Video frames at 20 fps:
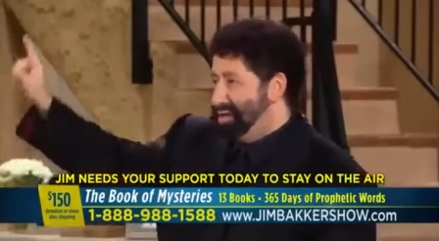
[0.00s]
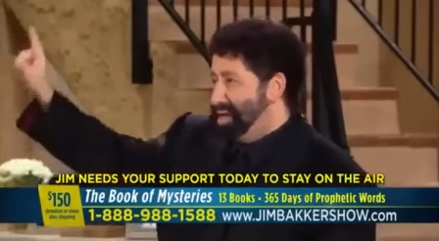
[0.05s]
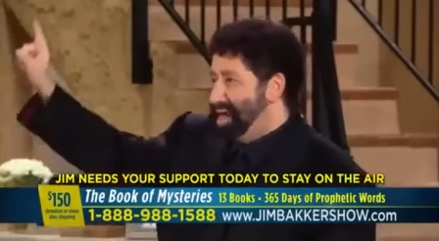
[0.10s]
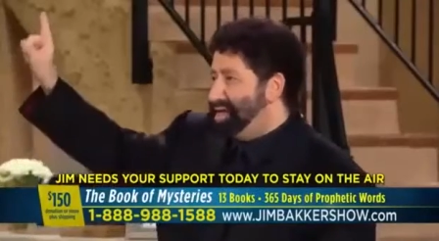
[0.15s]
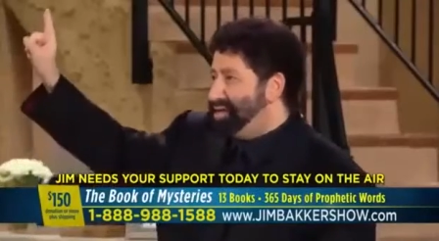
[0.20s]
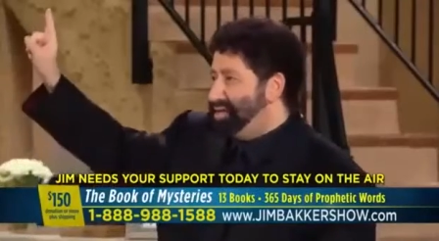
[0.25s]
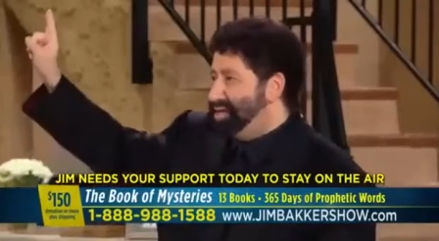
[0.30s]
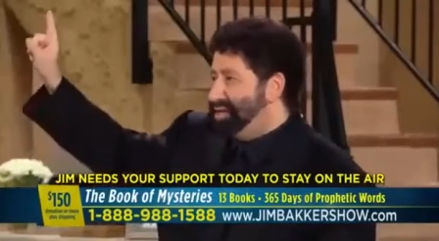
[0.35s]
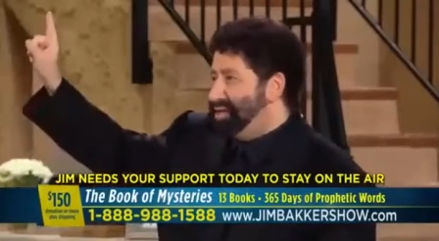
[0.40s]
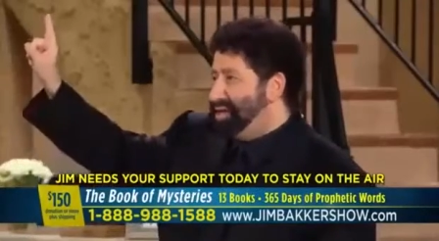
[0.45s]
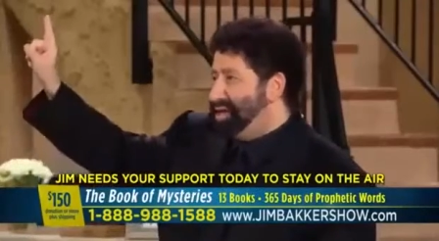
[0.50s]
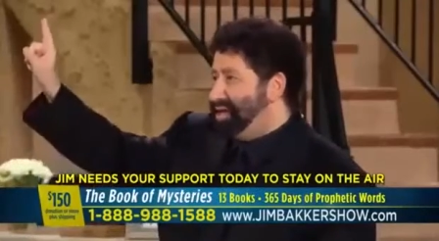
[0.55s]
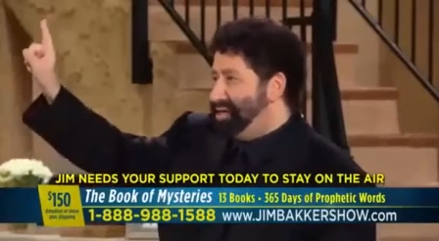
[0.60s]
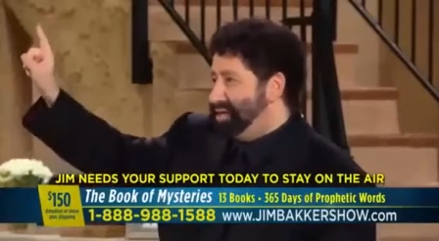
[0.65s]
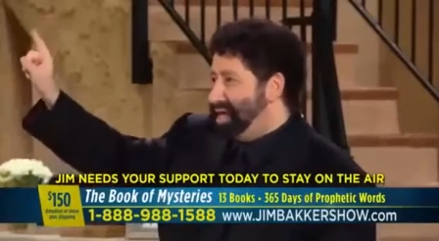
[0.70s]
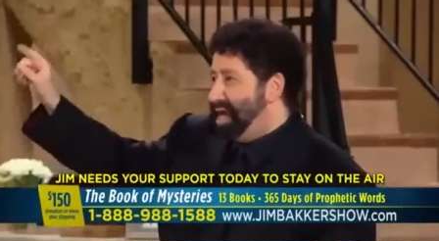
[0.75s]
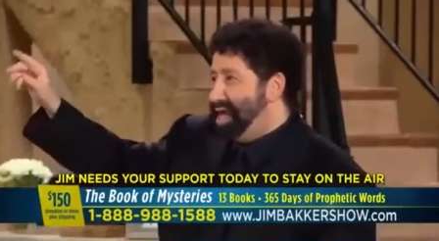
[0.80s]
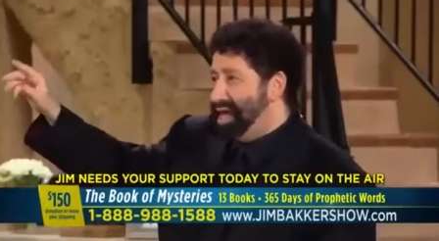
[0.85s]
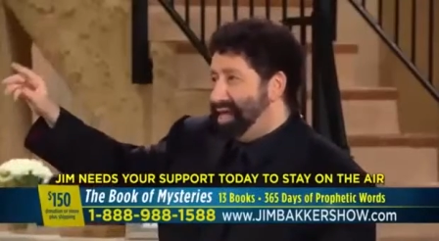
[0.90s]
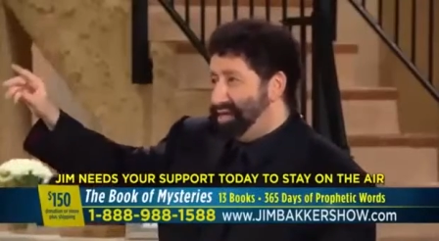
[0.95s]
That's in
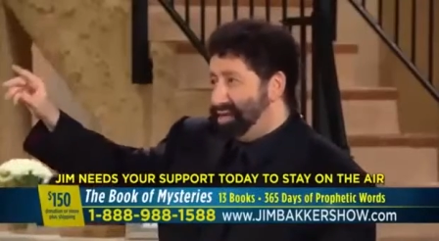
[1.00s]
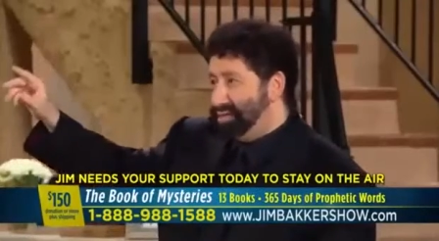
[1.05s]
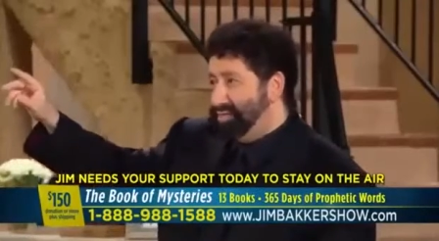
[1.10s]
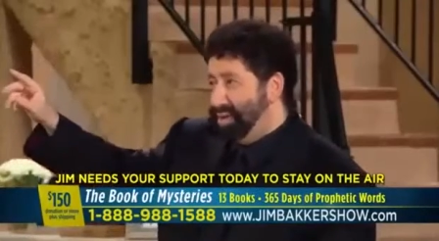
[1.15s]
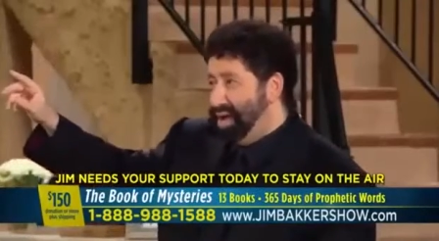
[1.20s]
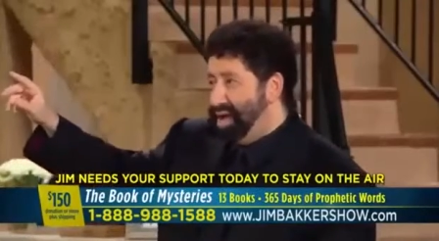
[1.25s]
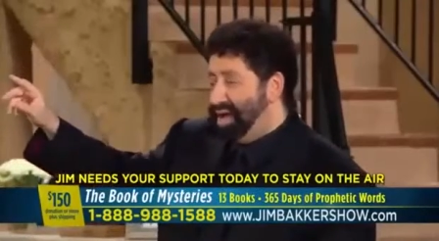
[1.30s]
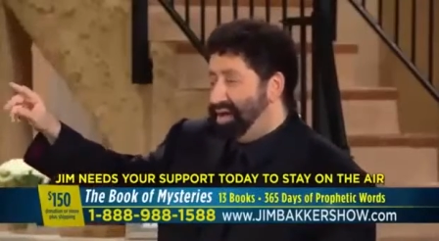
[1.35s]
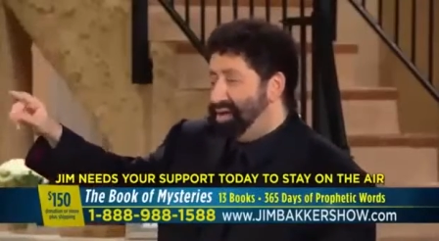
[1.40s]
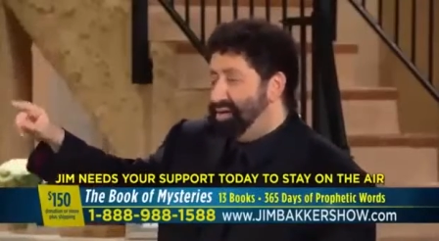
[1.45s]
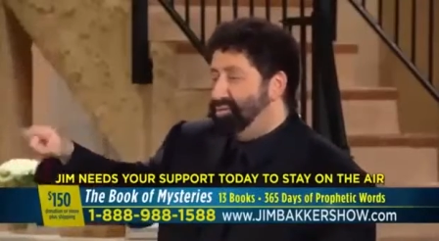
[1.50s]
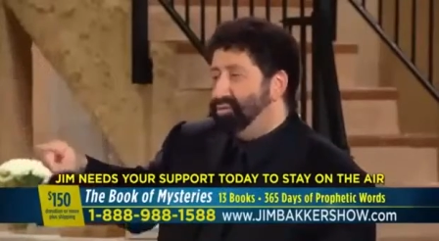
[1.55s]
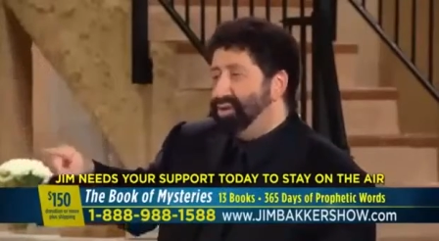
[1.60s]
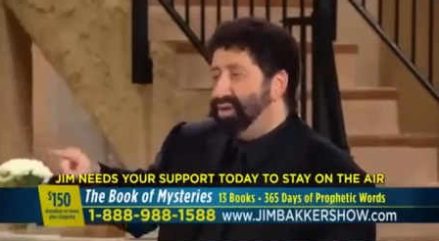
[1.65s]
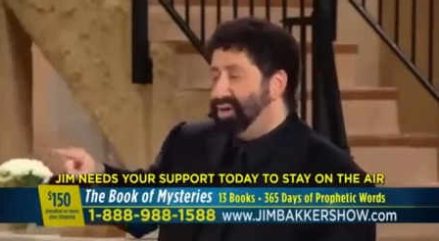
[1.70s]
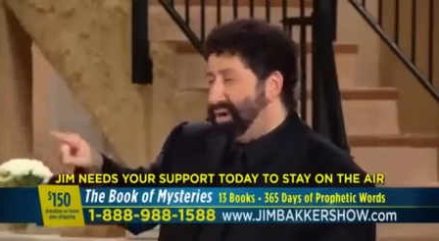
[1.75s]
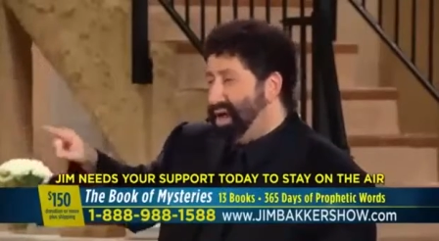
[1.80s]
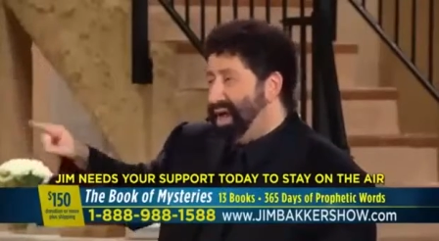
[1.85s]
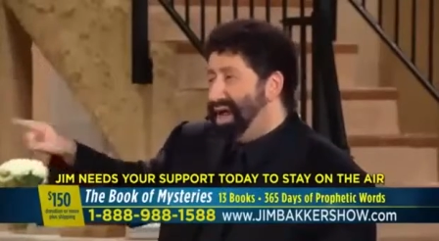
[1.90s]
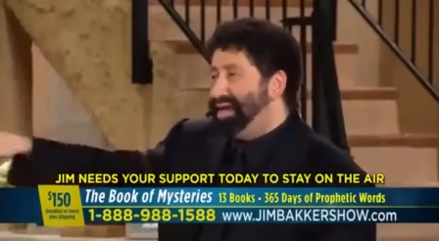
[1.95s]
God's hands, but
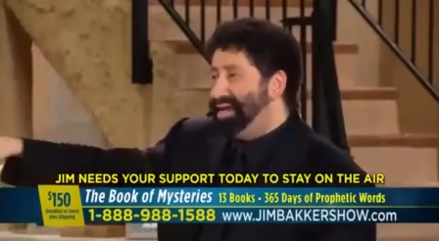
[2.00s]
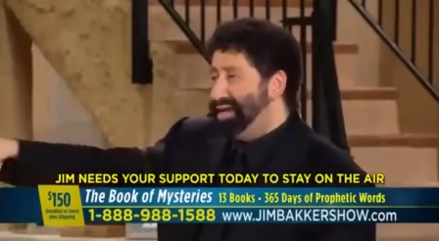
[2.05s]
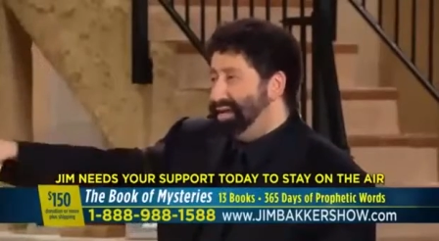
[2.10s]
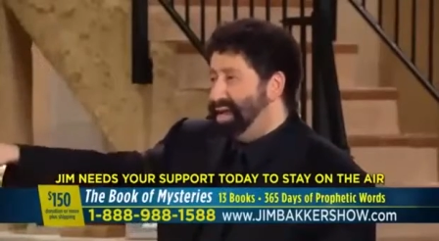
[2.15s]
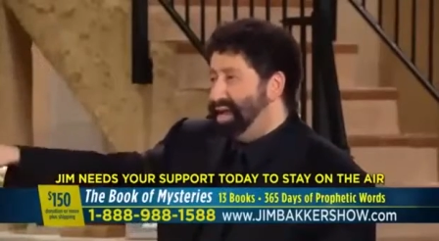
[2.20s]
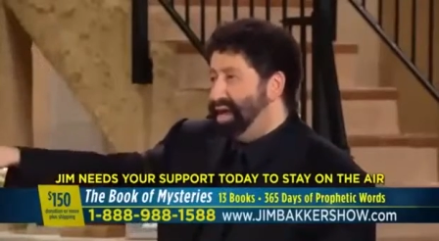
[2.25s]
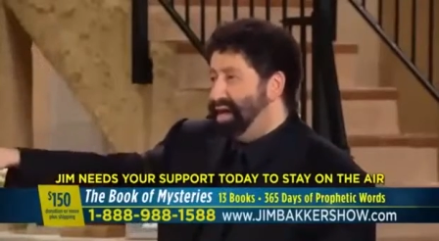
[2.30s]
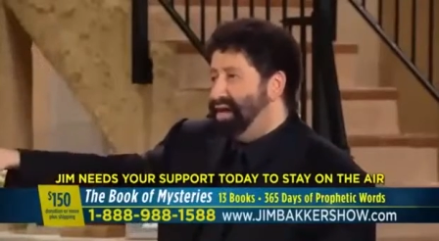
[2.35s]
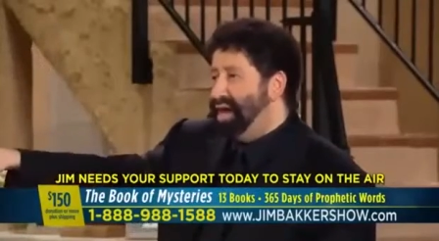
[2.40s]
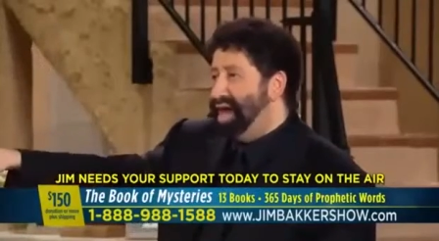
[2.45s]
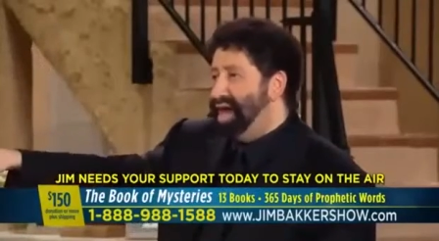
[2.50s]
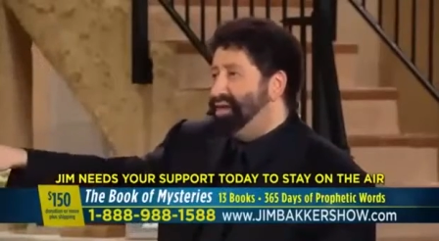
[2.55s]
we are heading there.